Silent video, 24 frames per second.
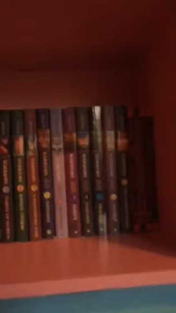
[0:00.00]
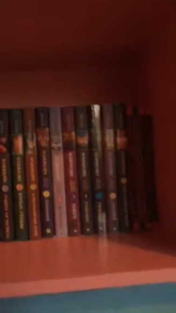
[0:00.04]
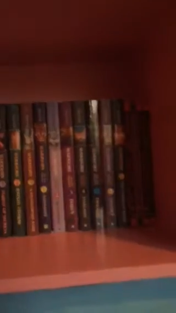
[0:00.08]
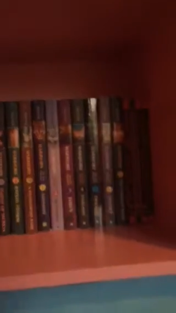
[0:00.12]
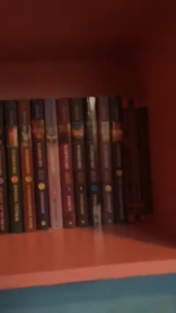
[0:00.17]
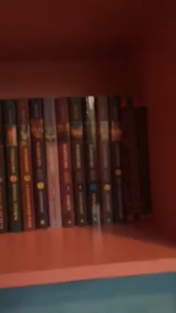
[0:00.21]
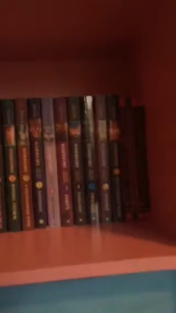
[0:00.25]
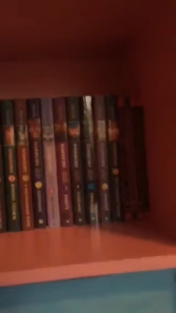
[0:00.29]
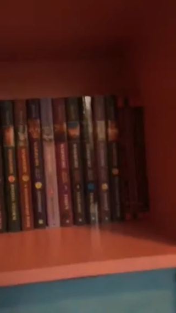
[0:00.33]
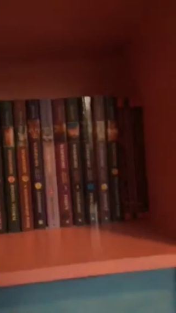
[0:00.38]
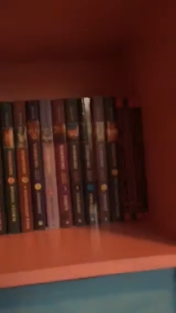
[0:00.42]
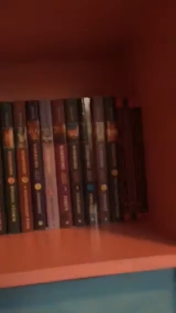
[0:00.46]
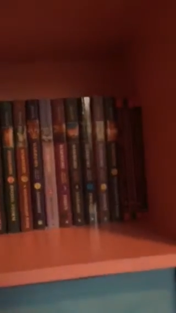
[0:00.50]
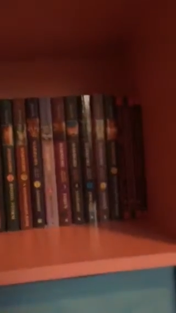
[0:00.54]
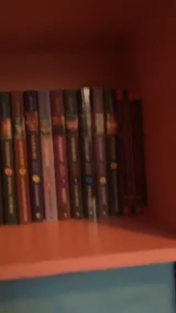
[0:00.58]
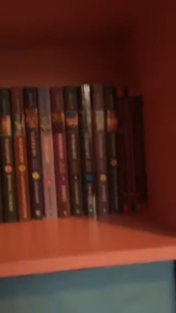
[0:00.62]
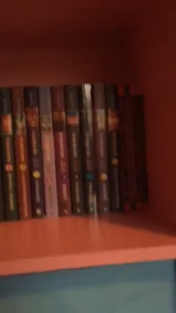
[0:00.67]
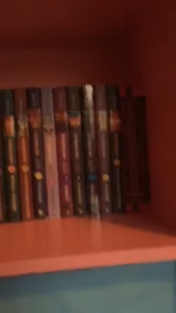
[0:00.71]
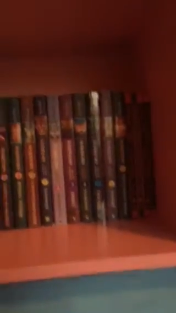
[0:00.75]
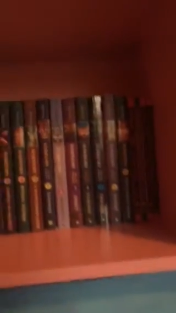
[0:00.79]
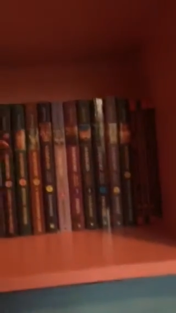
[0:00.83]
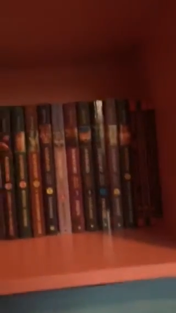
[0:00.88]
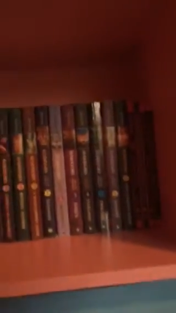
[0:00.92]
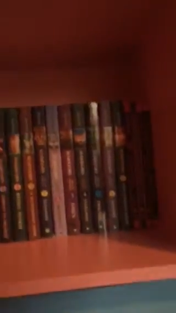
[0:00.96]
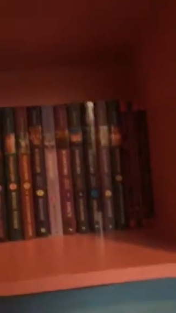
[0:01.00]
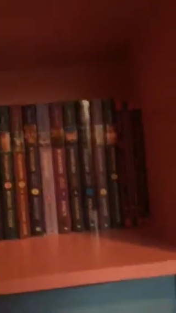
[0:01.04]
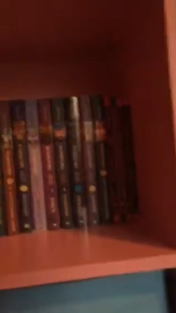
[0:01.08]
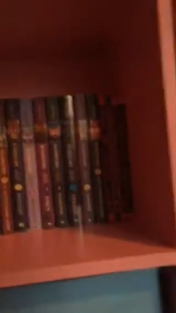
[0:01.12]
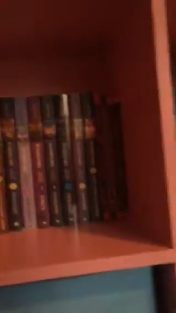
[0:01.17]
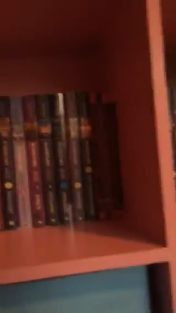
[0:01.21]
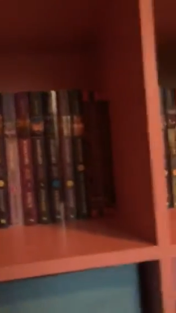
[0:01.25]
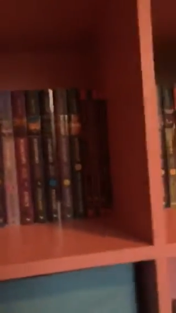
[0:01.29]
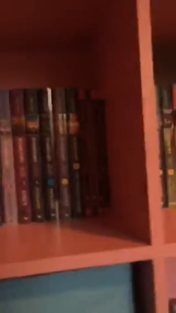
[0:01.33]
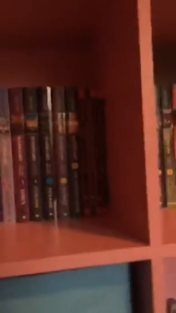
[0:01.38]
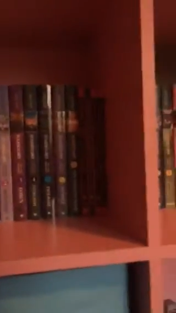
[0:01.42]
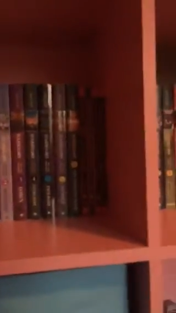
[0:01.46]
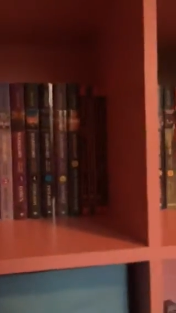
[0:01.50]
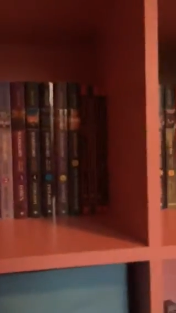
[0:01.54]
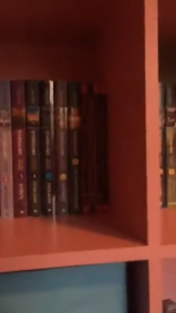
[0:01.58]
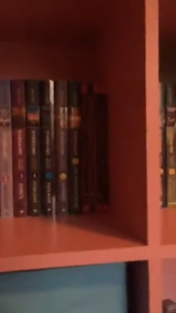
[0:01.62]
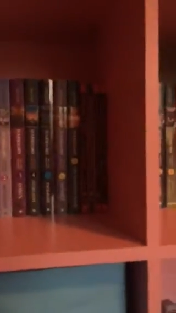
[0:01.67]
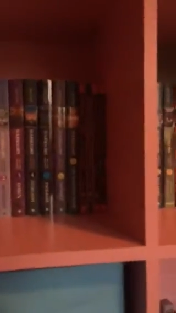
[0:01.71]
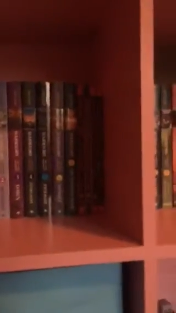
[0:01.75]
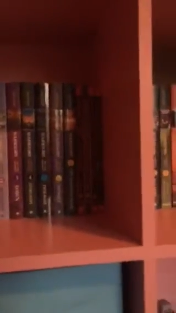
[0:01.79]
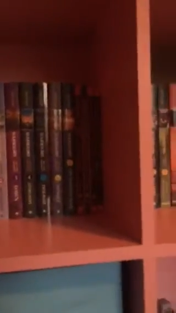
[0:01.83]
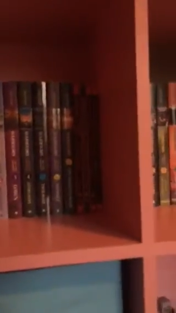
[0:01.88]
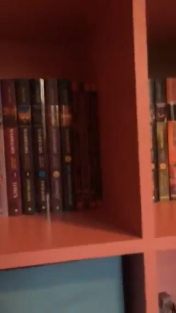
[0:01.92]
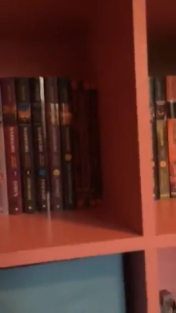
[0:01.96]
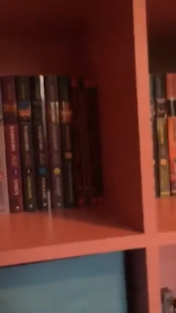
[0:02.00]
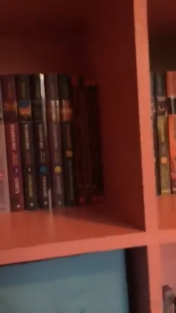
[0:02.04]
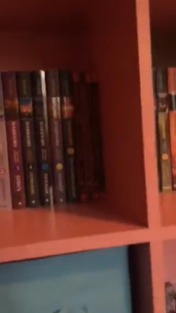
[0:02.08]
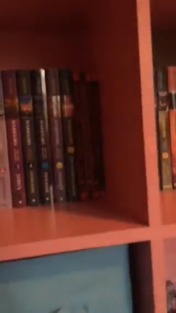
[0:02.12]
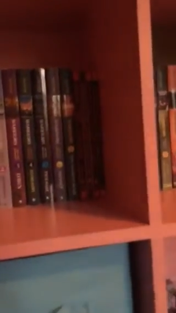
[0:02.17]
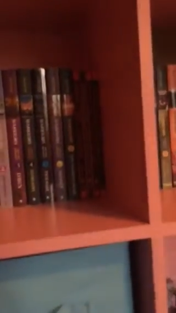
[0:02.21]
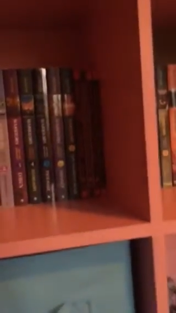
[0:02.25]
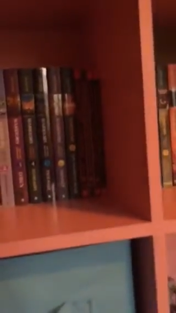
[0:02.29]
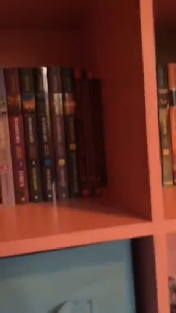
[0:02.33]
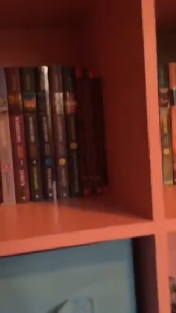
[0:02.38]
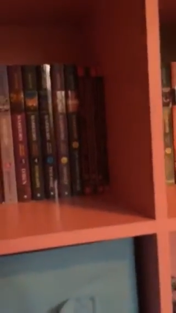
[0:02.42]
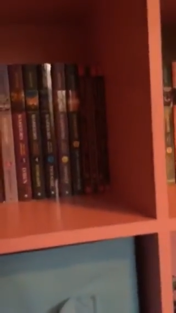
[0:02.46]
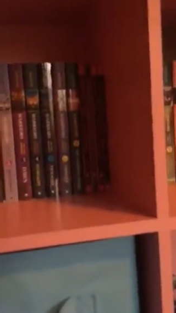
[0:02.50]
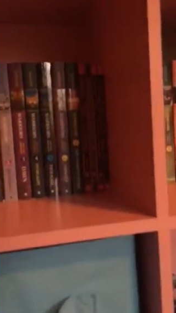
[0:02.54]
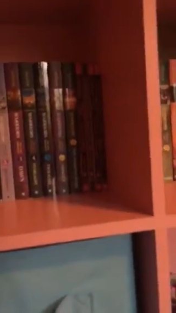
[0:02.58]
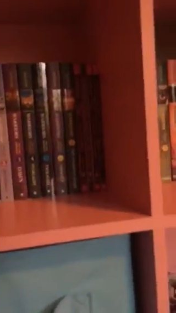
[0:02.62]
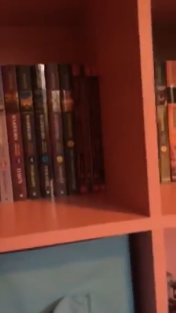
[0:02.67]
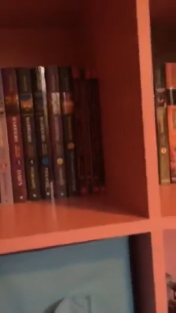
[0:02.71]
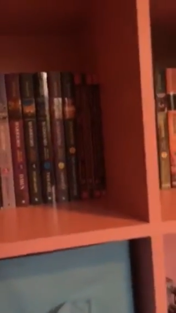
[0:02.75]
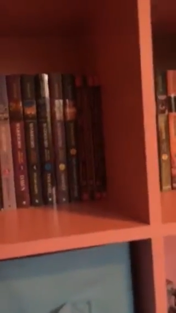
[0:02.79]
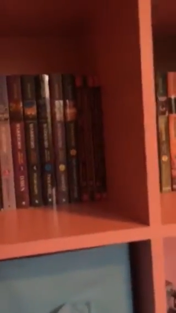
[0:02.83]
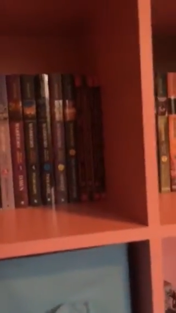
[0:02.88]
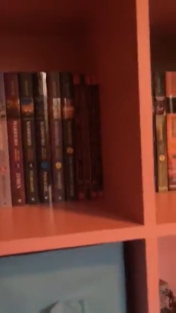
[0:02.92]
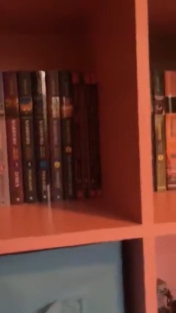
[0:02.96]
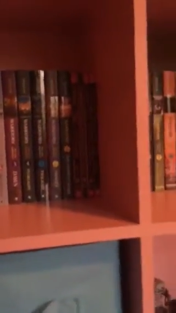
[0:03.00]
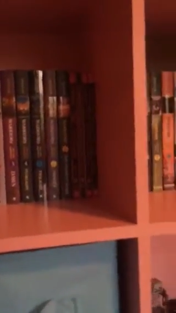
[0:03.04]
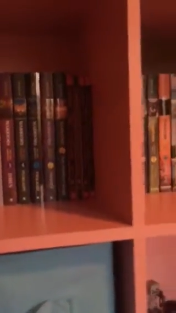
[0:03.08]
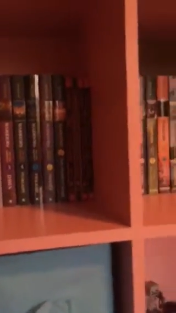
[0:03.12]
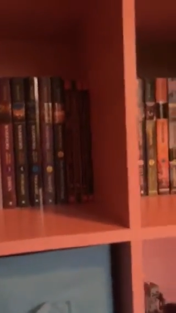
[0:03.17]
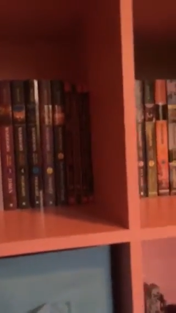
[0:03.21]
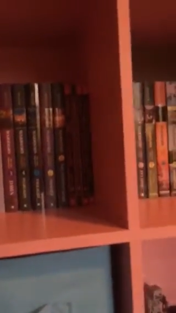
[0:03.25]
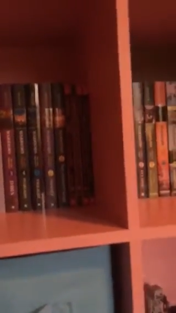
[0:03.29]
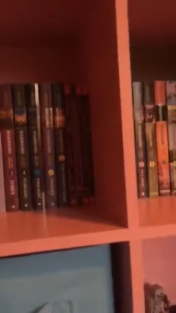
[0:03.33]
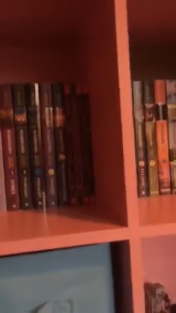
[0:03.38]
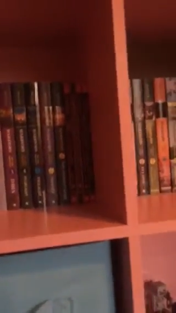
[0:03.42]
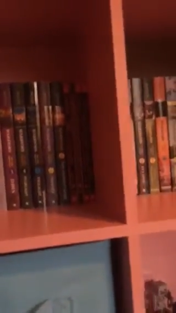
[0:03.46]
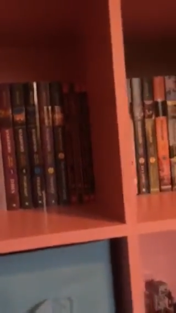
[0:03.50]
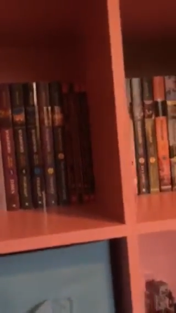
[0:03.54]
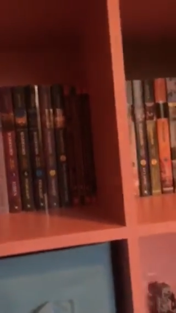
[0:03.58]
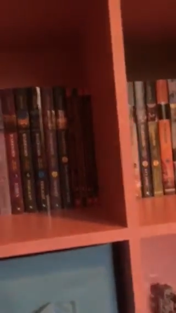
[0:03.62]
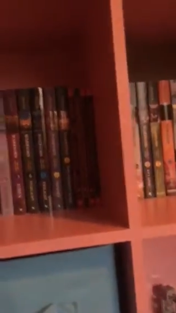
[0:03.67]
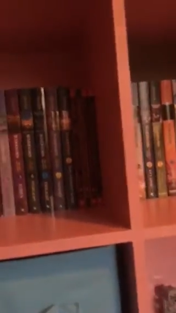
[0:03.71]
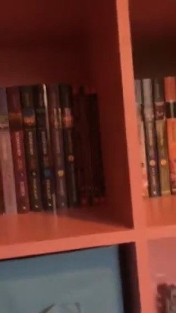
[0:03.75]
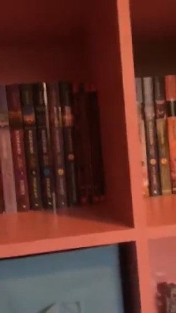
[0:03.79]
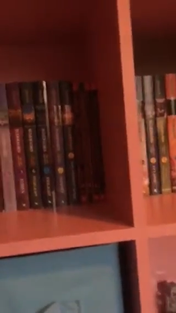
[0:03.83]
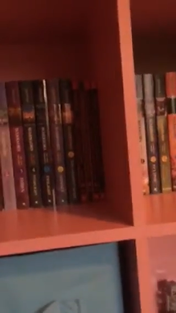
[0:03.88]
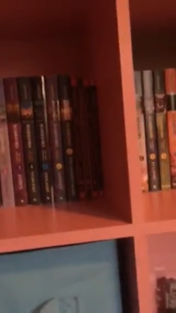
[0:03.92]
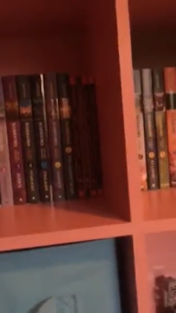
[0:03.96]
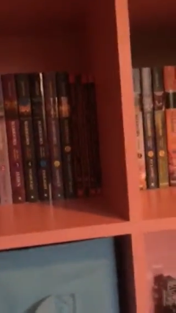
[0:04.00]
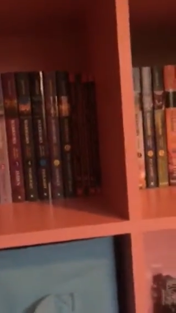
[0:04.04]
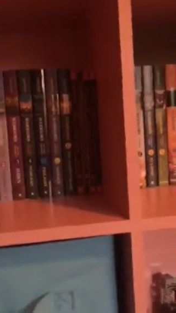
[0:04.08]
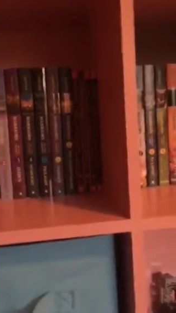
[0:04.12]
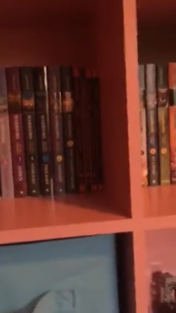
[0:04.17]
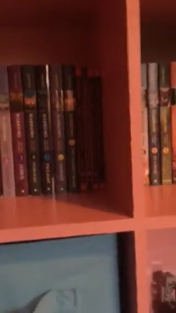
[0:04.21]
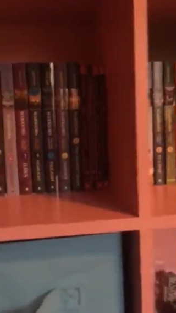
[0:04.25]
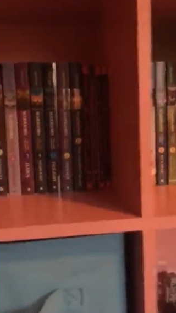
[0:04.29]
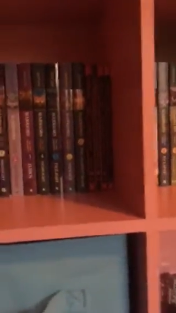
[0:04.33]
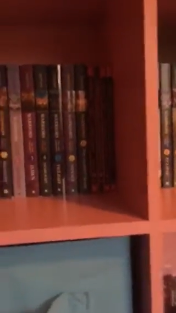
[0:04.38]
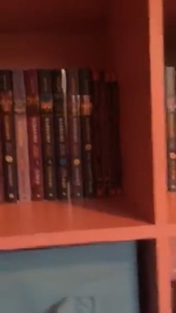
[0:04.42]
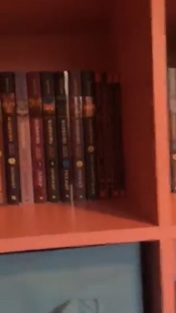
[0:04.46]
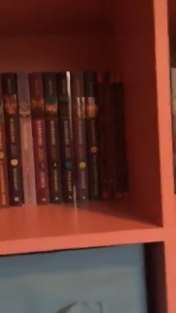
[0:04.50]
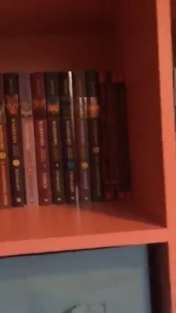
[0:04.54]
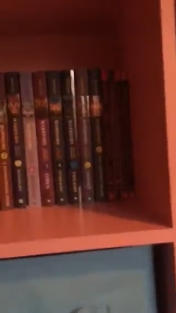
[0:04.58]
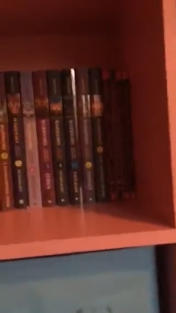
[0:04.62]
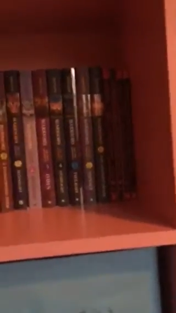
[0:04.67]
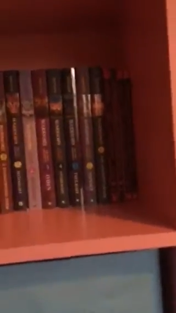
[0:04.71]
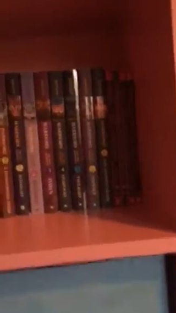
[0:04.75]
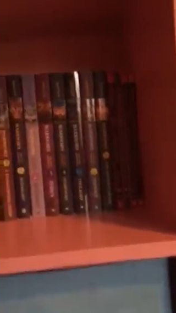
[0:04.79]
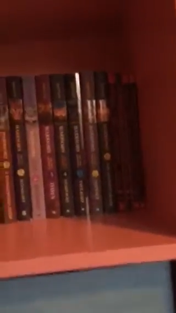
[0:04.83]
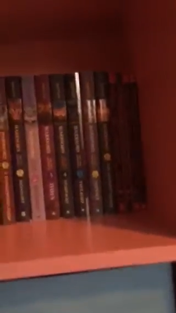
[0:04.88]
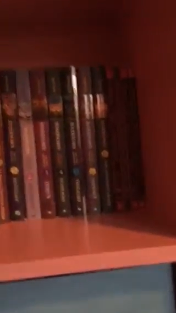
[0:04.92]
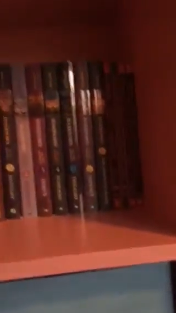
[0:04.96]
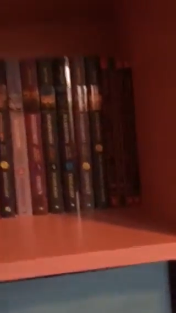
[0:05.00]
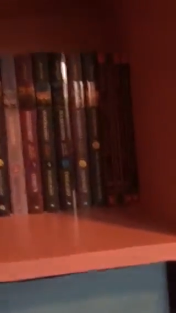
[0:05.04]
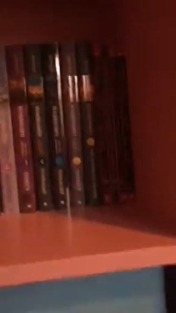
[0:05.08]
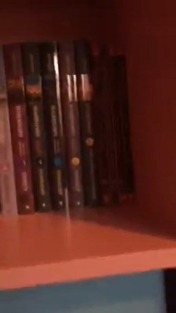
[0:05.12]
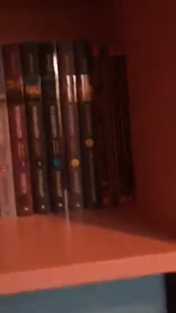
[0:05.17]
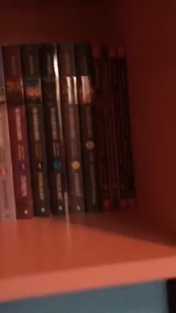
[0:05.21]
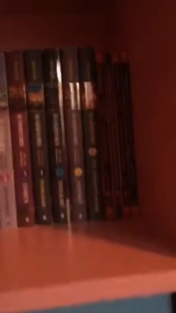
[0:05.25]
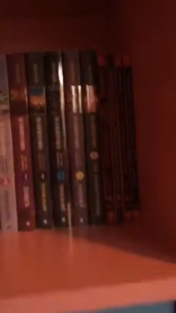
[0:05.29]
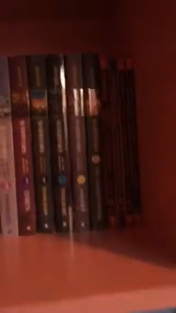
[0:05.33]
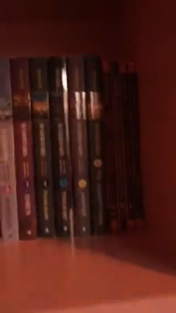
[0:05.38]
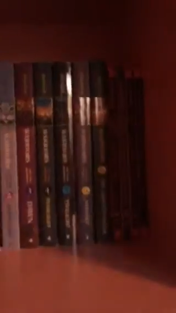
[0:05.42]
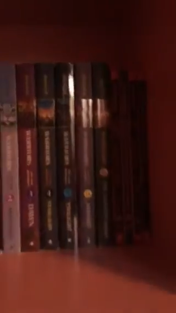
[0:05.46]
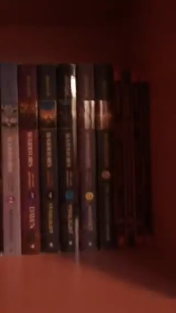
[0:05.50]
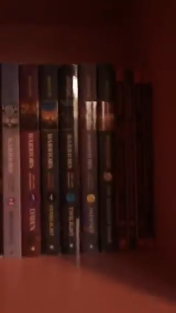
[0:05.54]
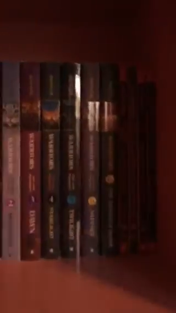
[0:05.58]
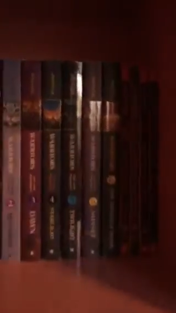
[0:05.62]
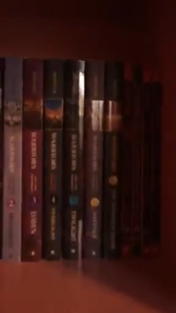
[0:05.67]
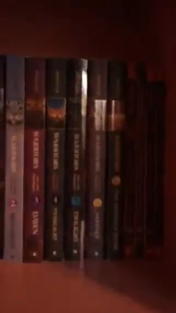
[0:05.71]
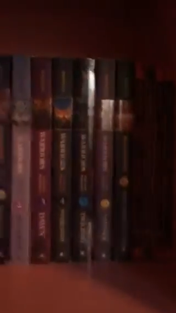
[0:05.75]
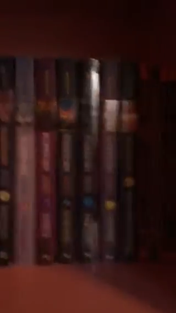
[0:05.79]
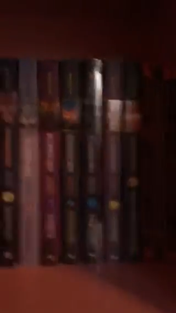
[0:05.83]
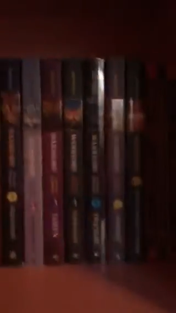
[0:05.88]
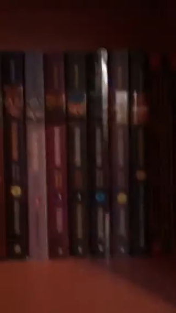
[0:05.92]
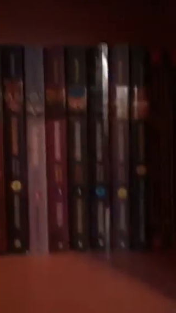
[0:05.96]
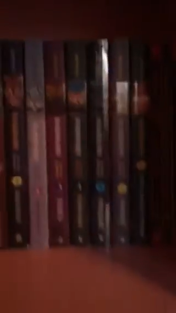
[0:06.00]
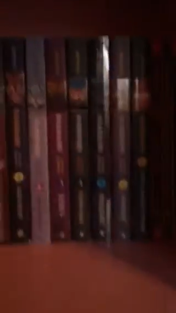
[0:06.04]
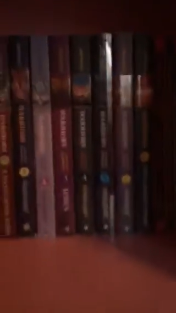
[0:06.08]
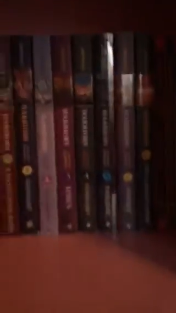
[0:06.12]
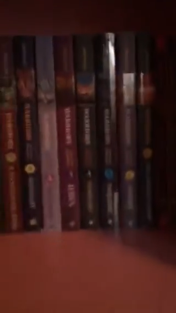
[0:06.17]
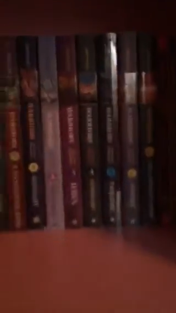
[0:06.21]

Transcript: [unreadable: no face in view]